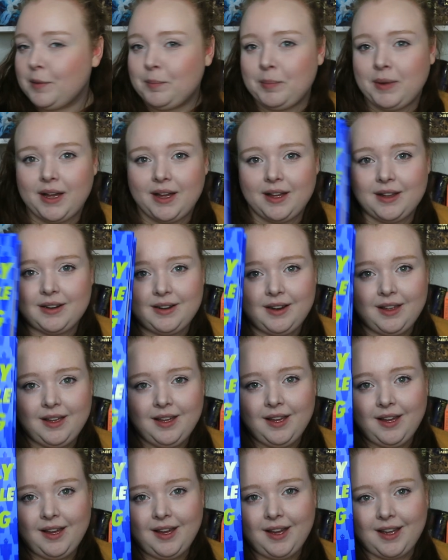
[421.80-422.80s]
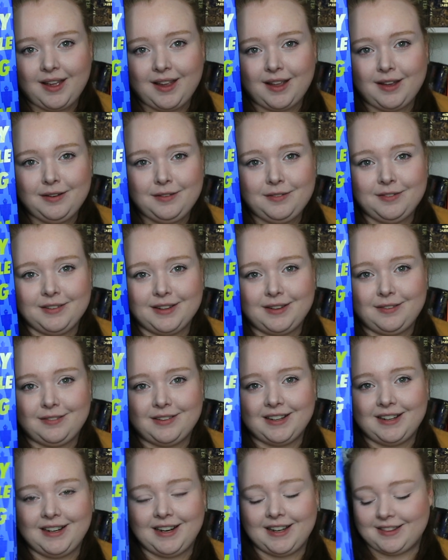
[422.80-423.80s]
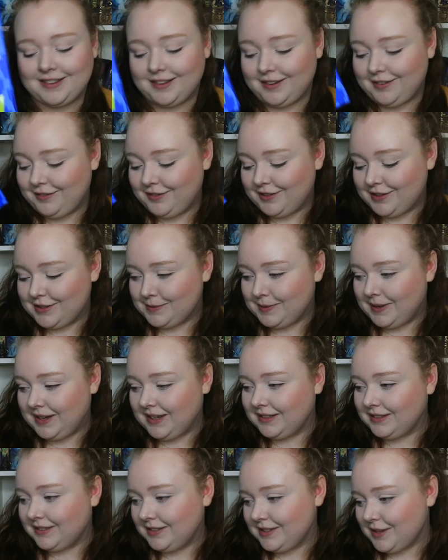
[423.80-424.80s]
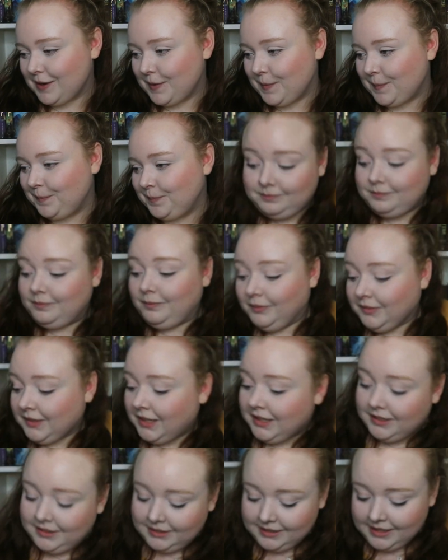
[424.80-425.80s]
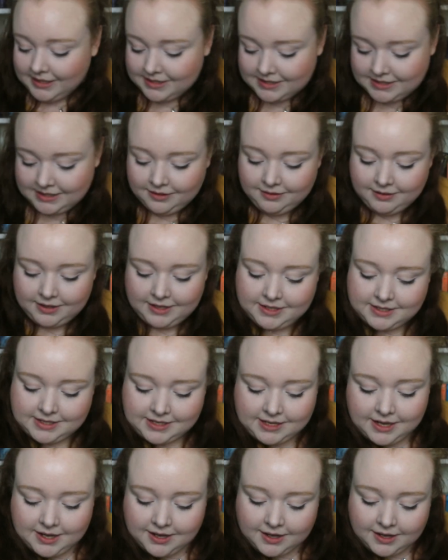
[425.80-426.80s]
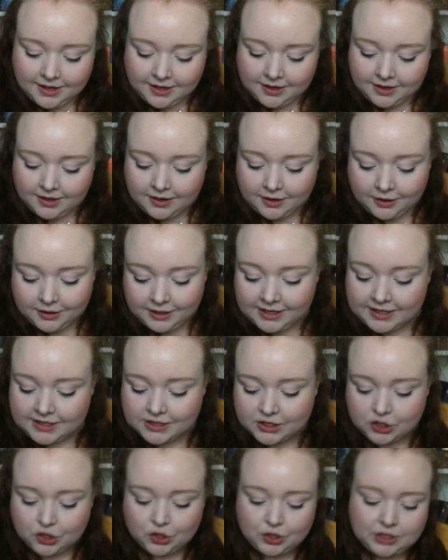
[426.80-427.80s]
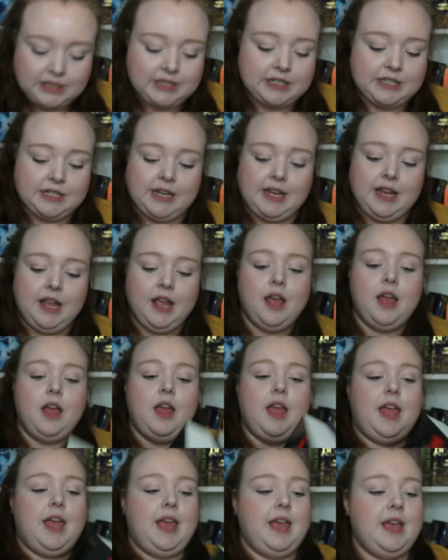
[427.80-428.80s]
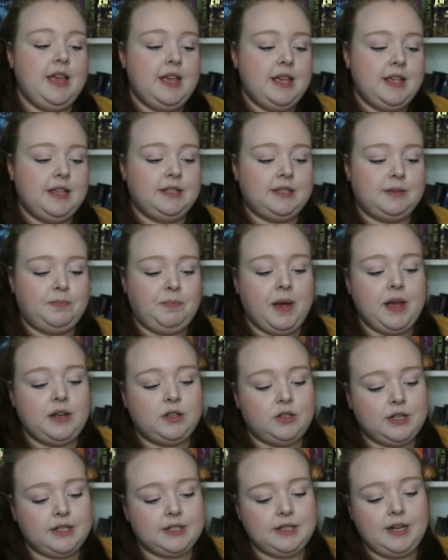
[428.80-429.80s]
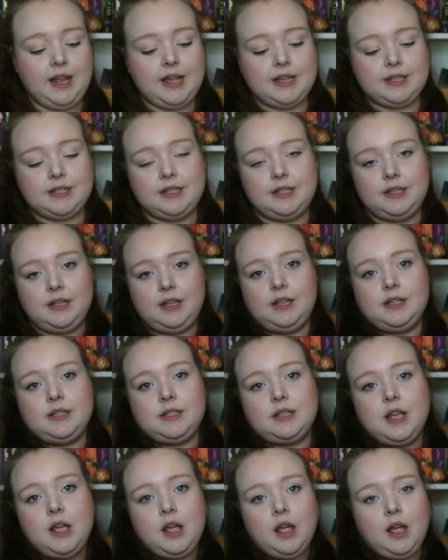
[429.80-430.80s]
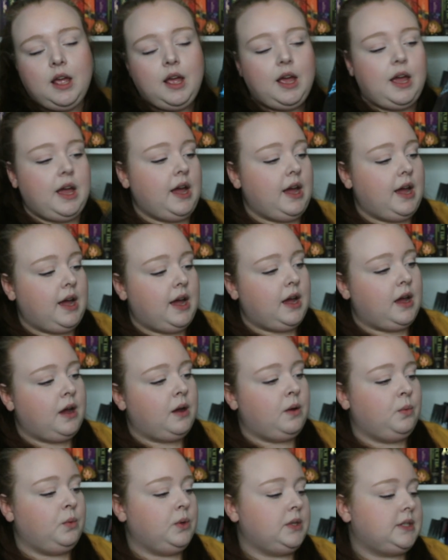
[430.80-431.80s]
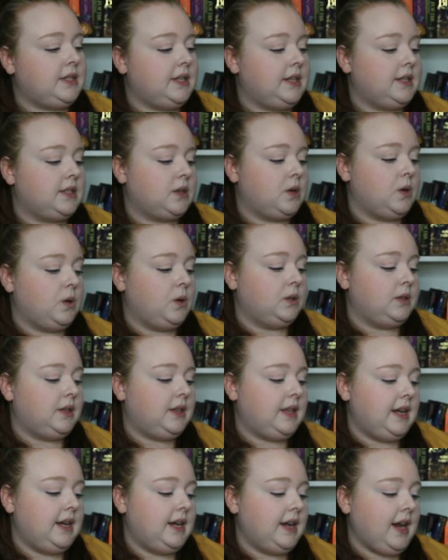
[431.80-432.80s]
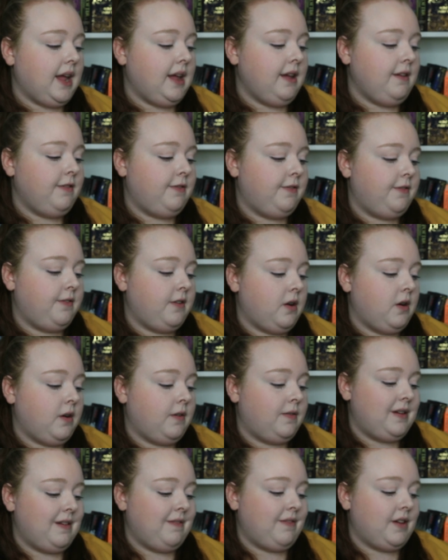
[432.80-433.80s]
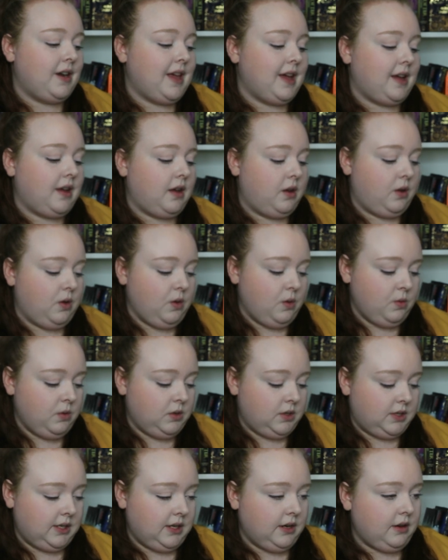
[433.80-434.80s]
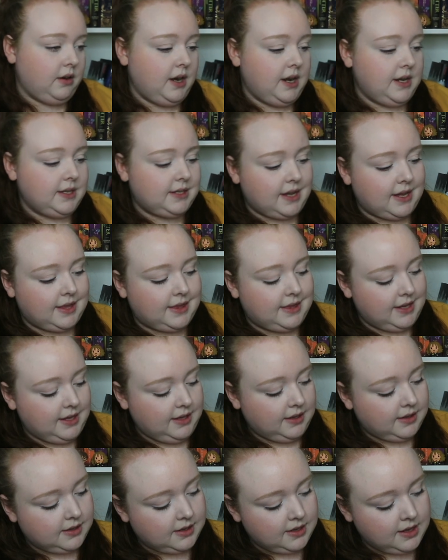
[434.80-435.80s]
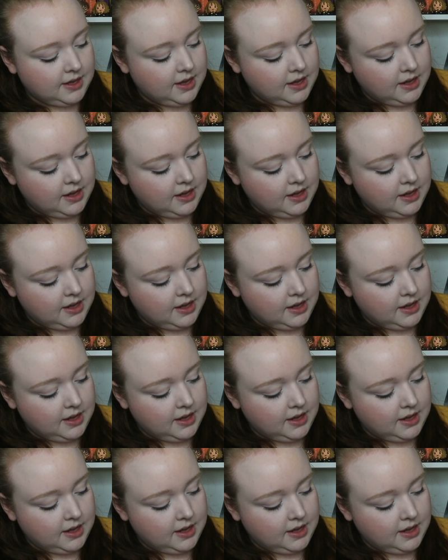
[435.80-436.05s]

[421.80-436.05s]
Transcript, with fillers: up, and I kind of really, really like the cover as well. So next series, our next trilogy, is Patrick Ness's what's this called, The Knife of Never Letting Go series. I think,